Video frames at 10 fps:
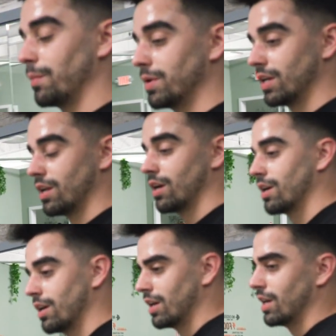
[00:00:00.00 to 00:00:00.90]
I'm
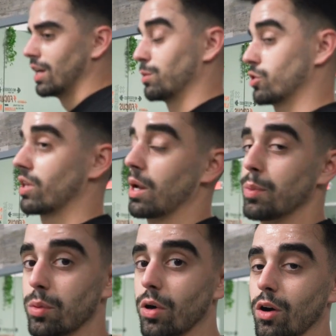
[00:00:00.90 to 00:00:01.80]
sure a lot of
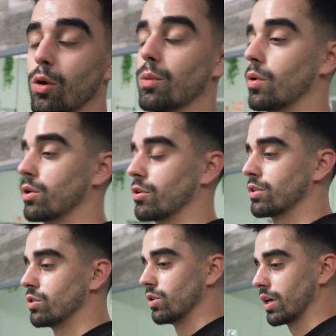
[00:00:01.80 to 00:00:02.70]
people at home are wondering
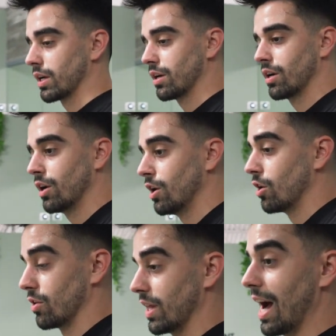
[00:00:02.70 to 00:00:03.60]
too,
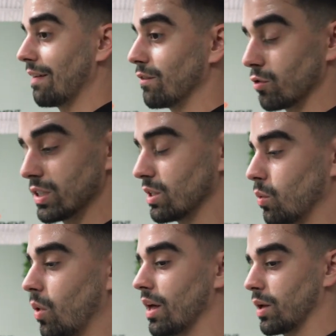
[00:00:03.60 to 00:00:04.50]
or they have a reason
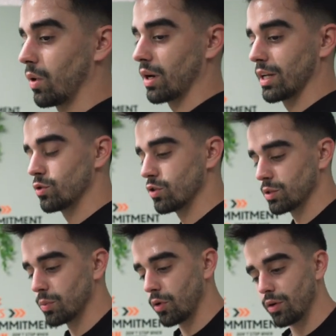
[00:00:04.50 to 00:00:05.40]
why they want to get into a
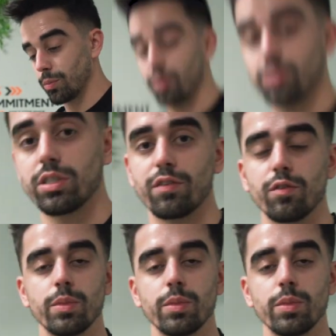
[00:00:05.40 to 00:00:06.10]
sport. And personally for